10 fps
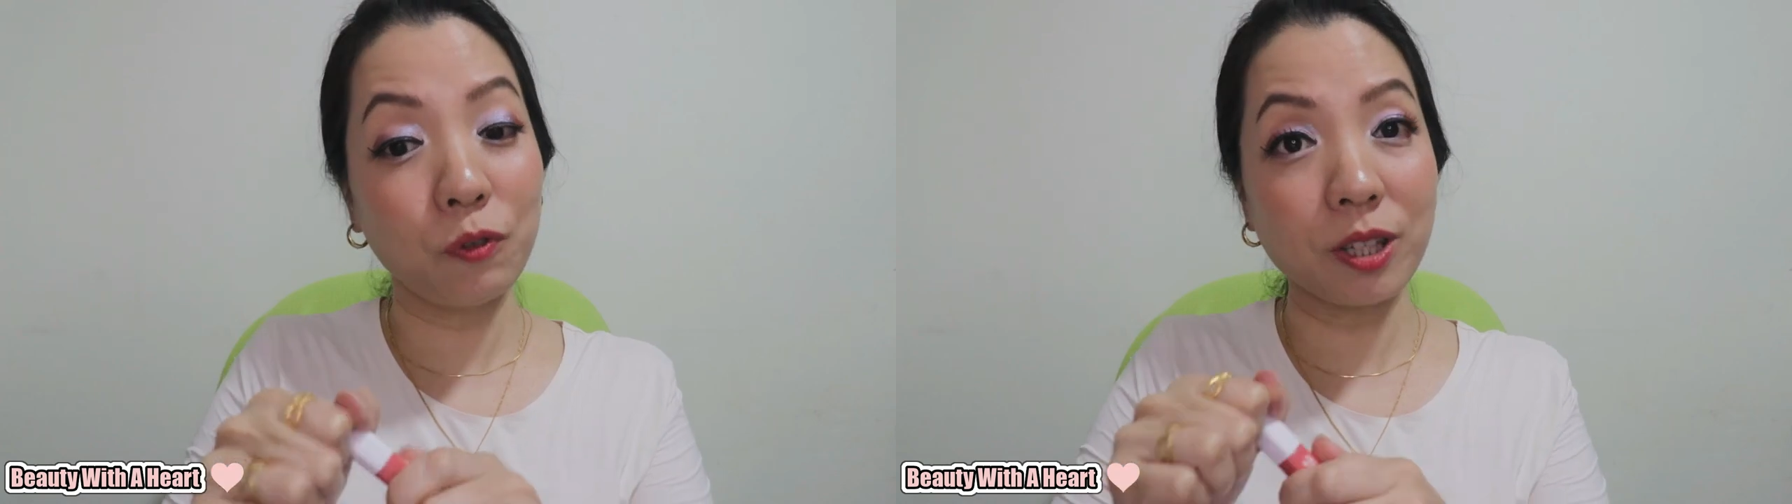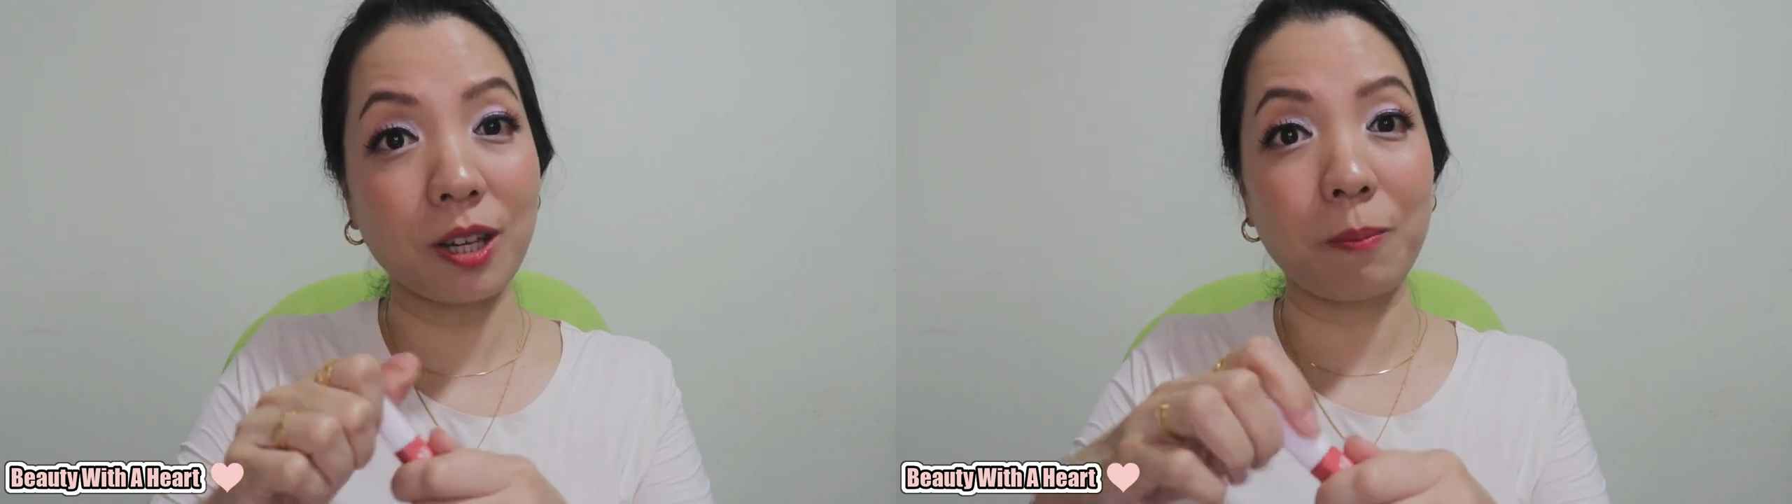
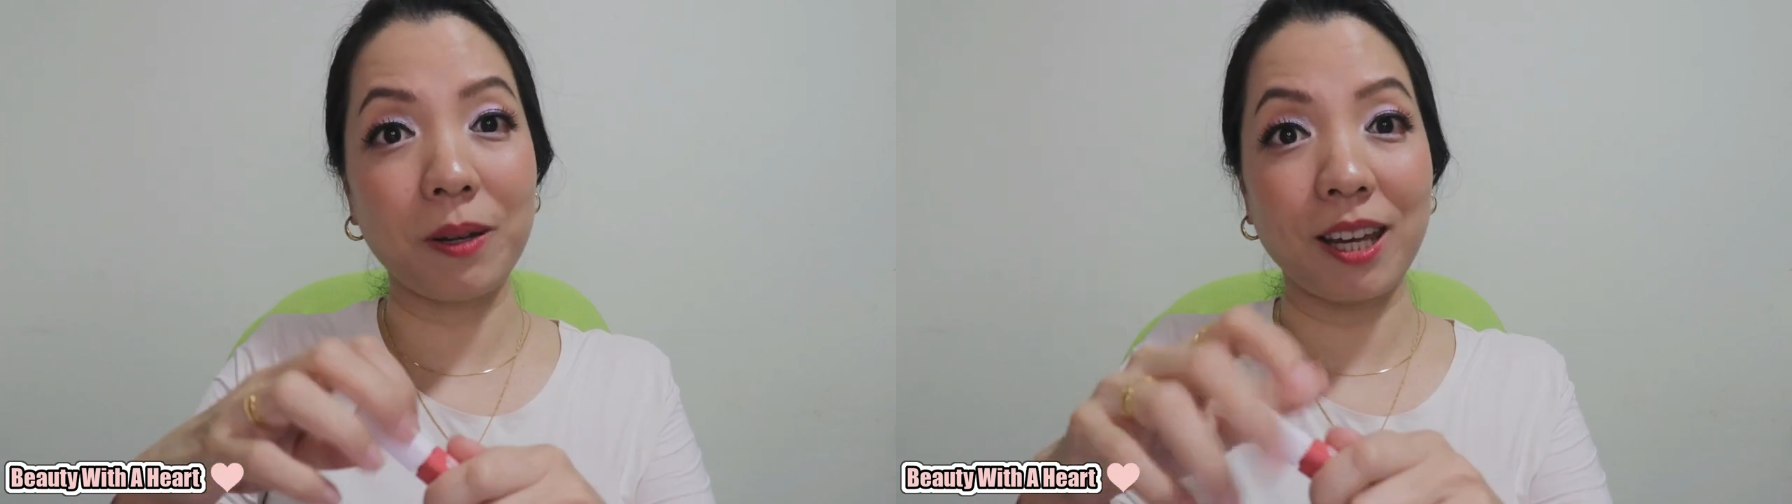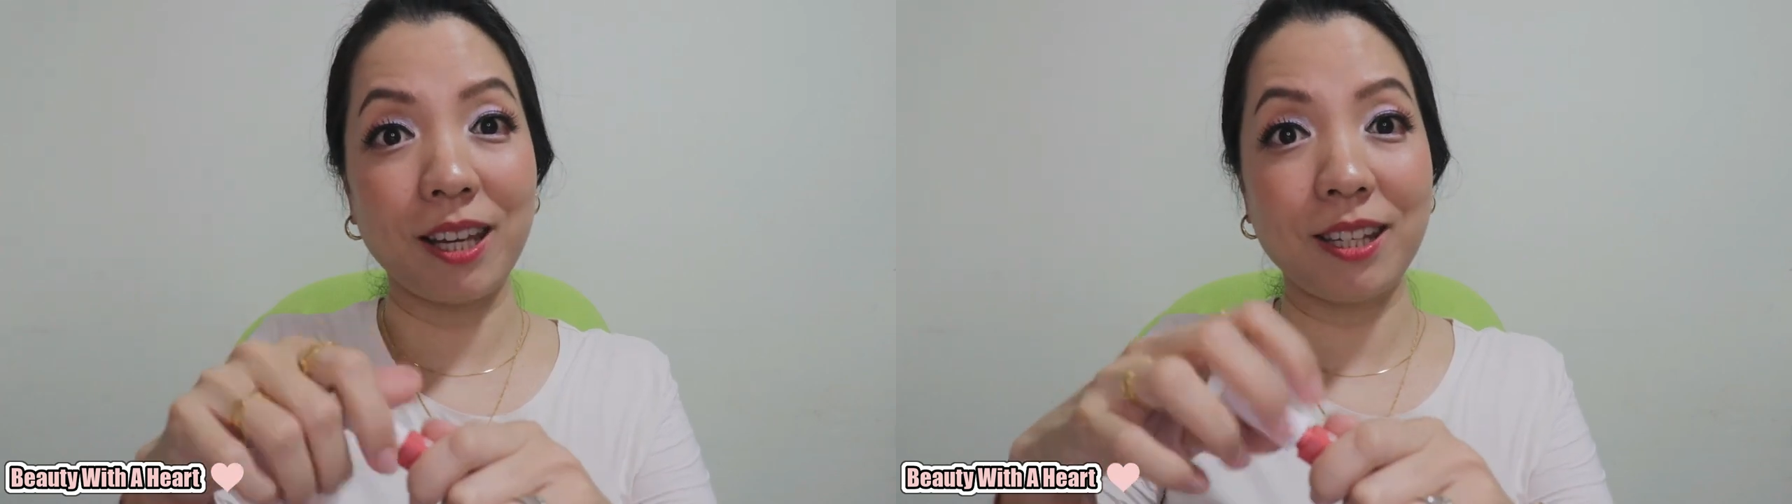foot
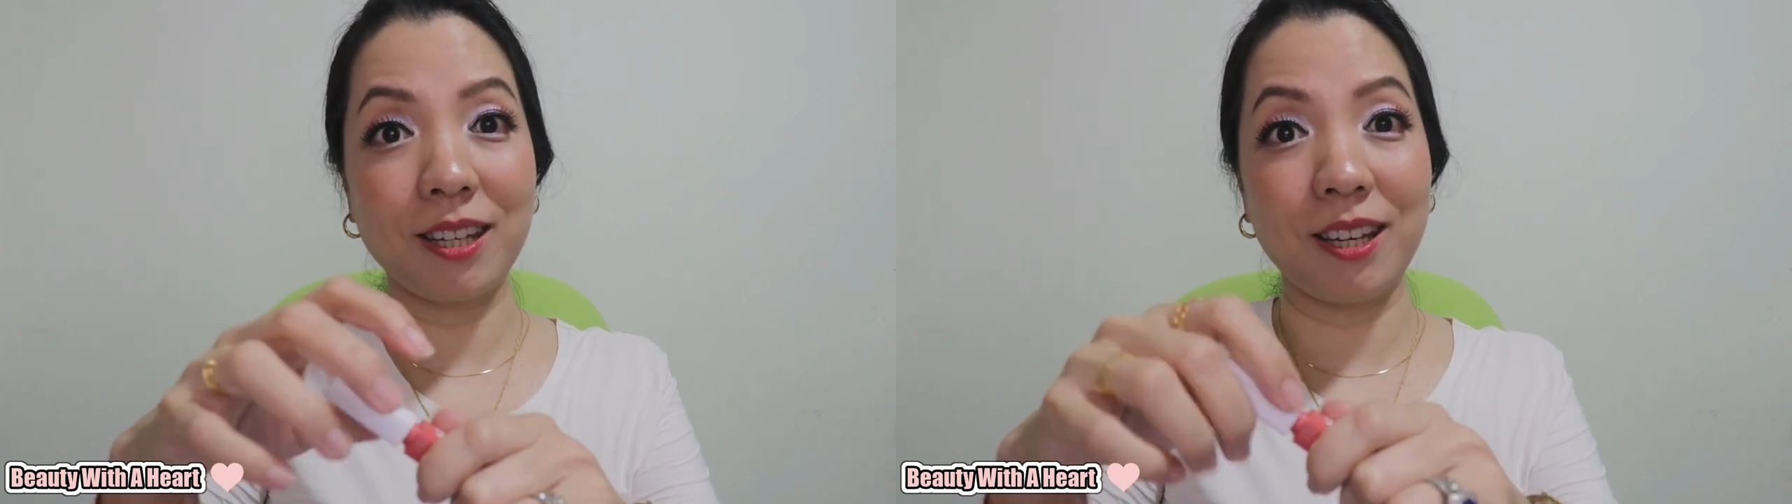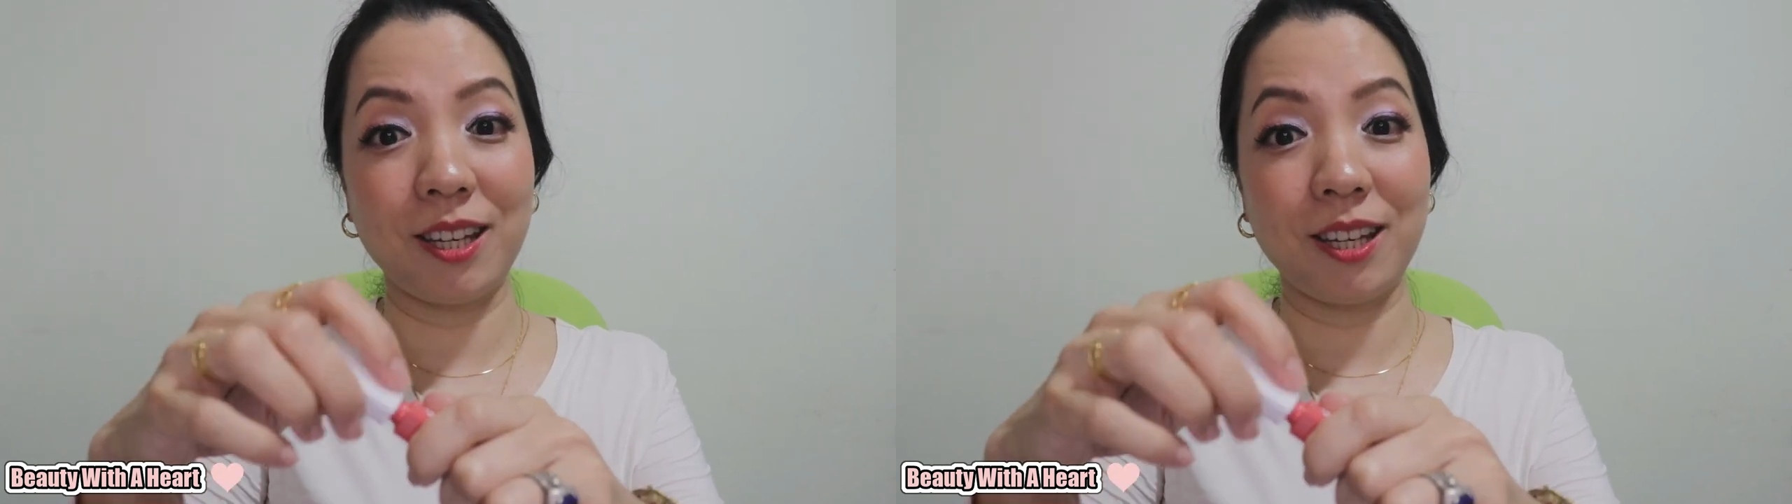applicator